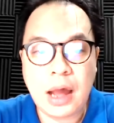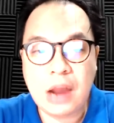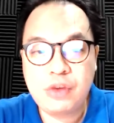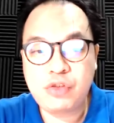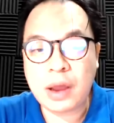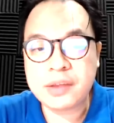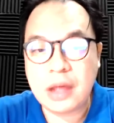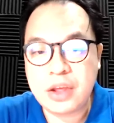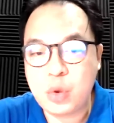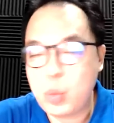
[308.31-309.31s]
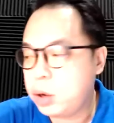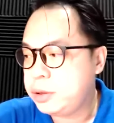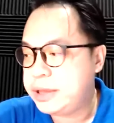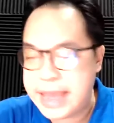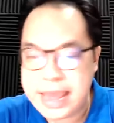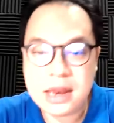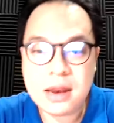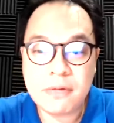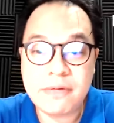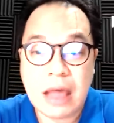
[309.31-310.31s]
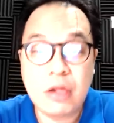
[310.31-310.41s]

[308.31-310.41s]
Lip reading: I trust that you will gain